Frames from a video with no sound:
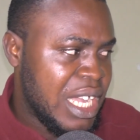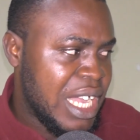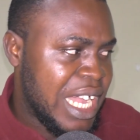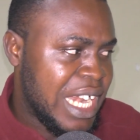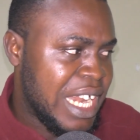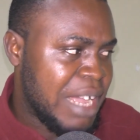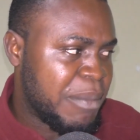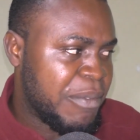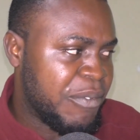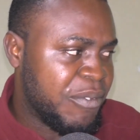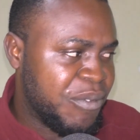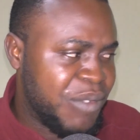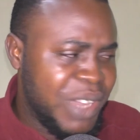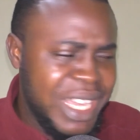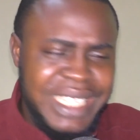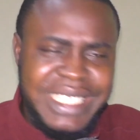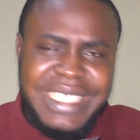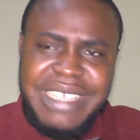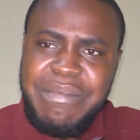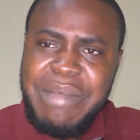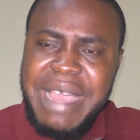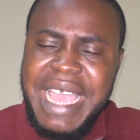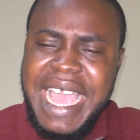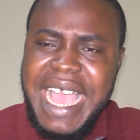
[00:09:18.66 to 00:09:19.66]
I'm
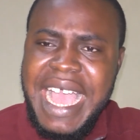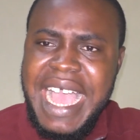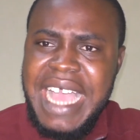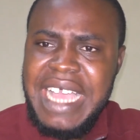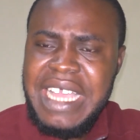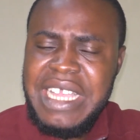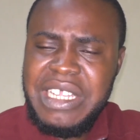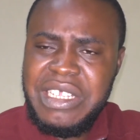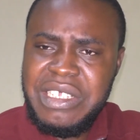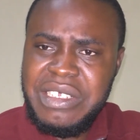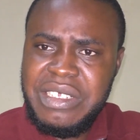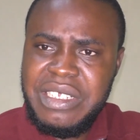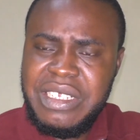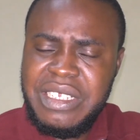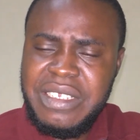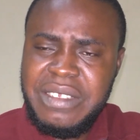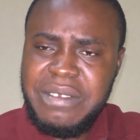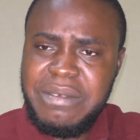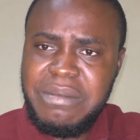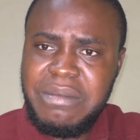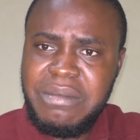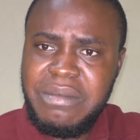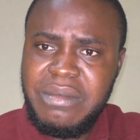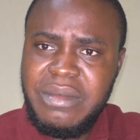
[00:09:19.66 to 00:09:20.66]
venting my anger
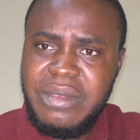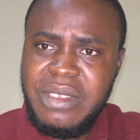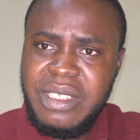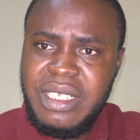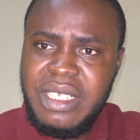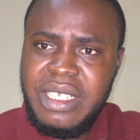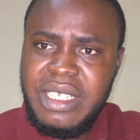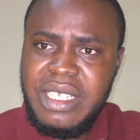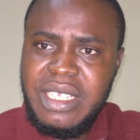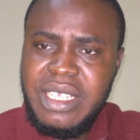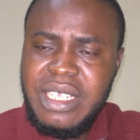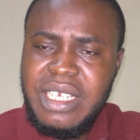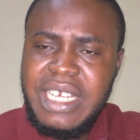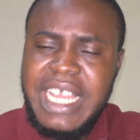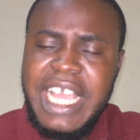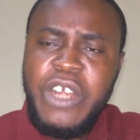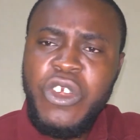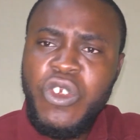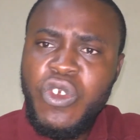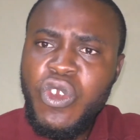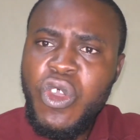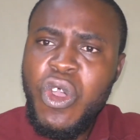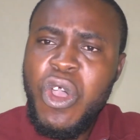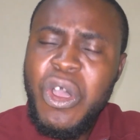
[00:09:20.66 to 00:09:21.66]
that
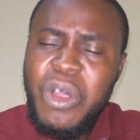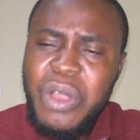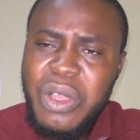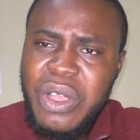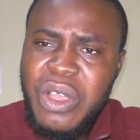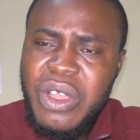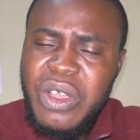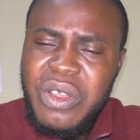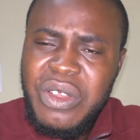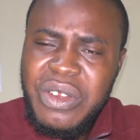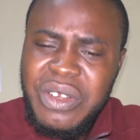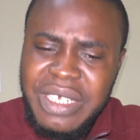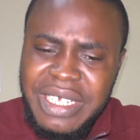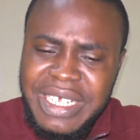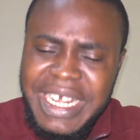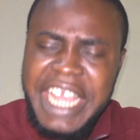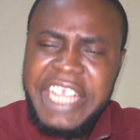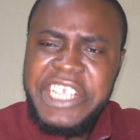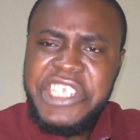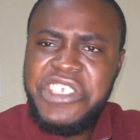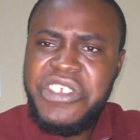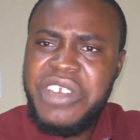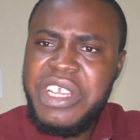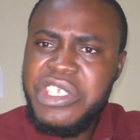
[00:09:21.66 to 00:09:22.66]
no
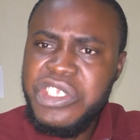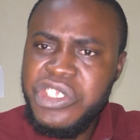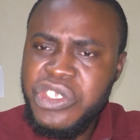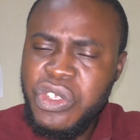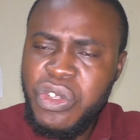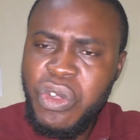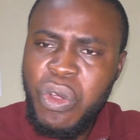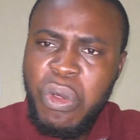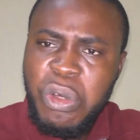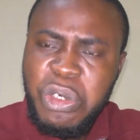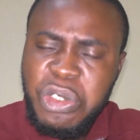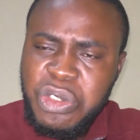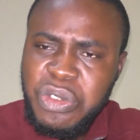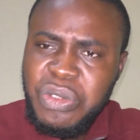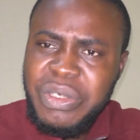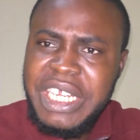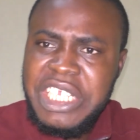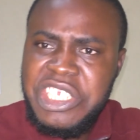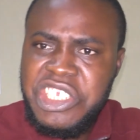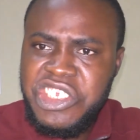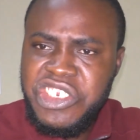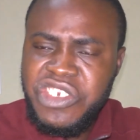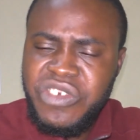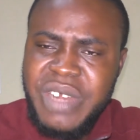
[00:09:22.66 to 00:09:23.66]
Nigerian should go through the
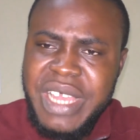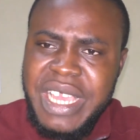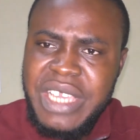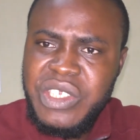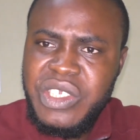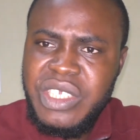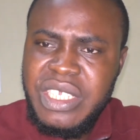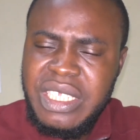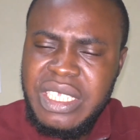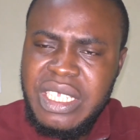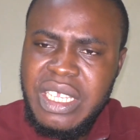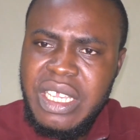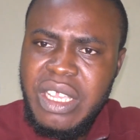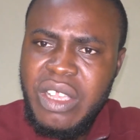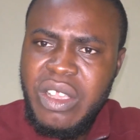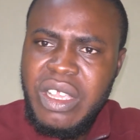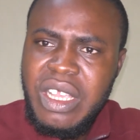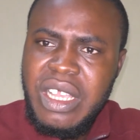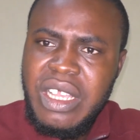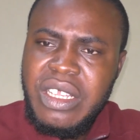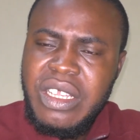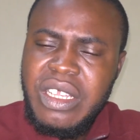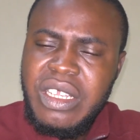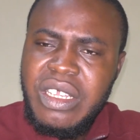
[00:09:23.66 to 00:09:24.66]
stress
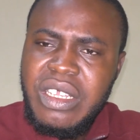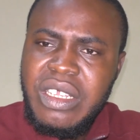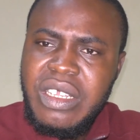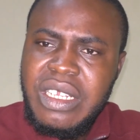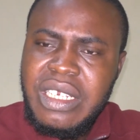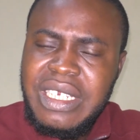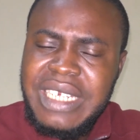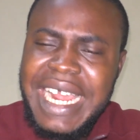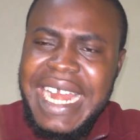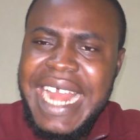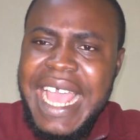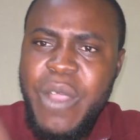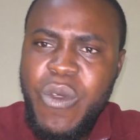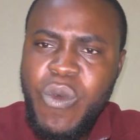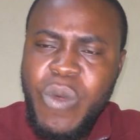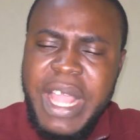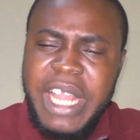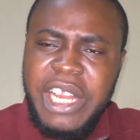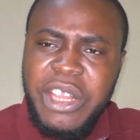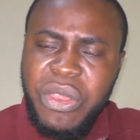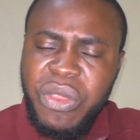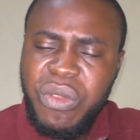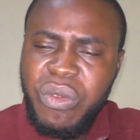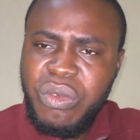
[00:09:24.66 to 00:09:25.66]
that I
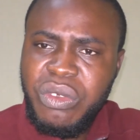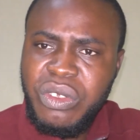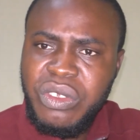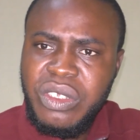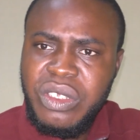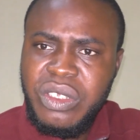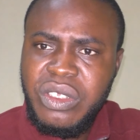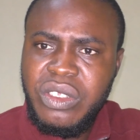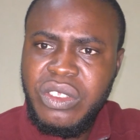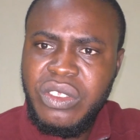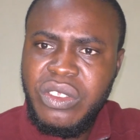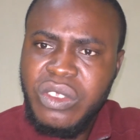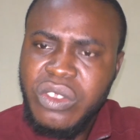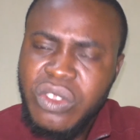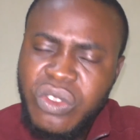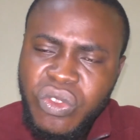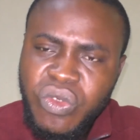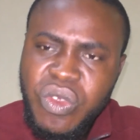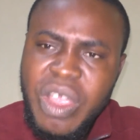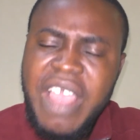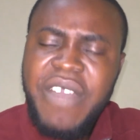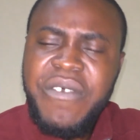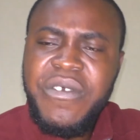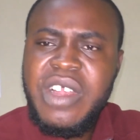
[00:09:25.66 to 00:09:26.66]
went through.
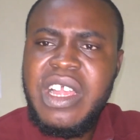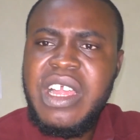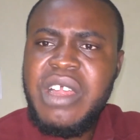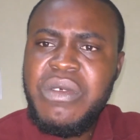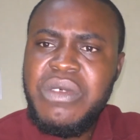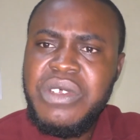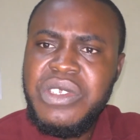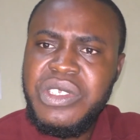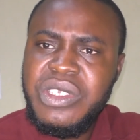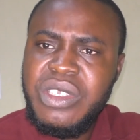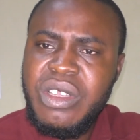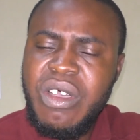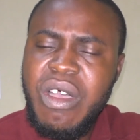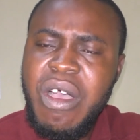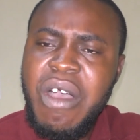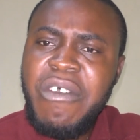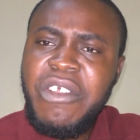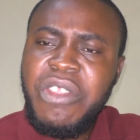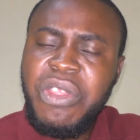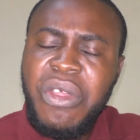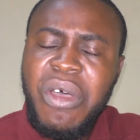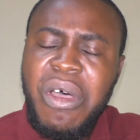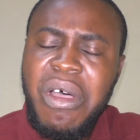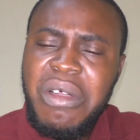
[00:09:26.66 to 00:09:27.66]
12 hours
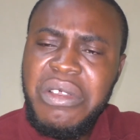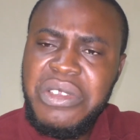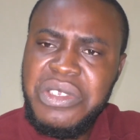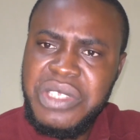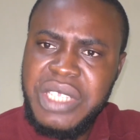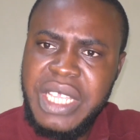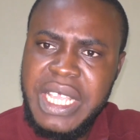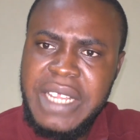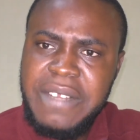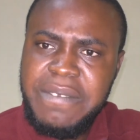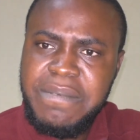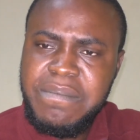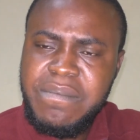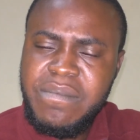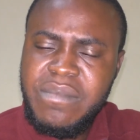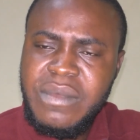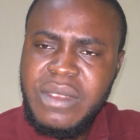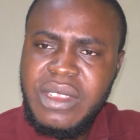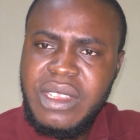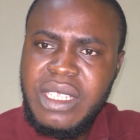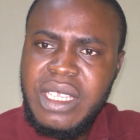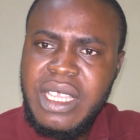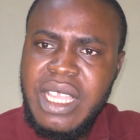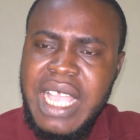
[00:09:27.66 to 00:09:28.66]
on Thursday,
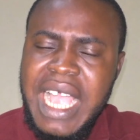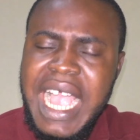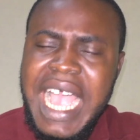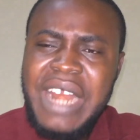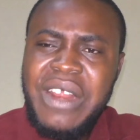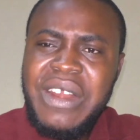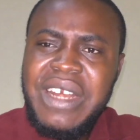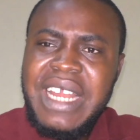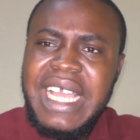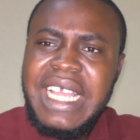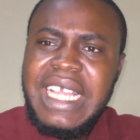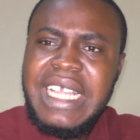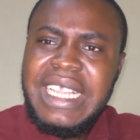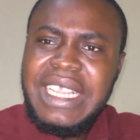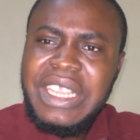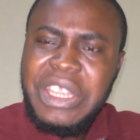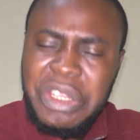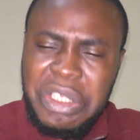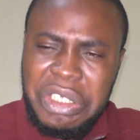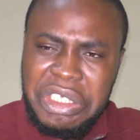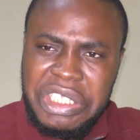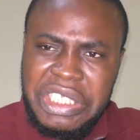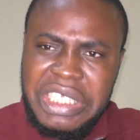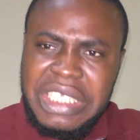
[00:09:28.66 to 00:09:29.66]
another
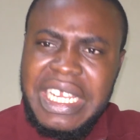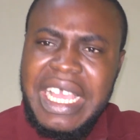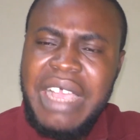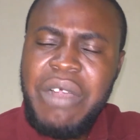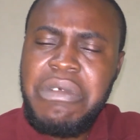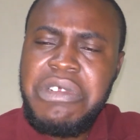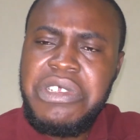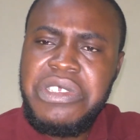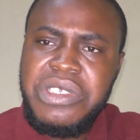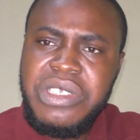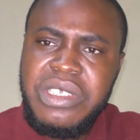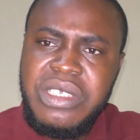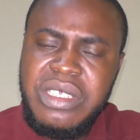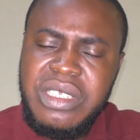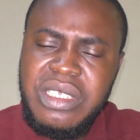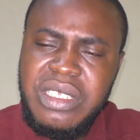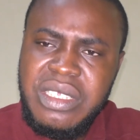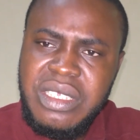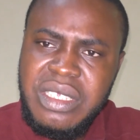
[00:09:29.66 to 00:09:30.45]
13 hours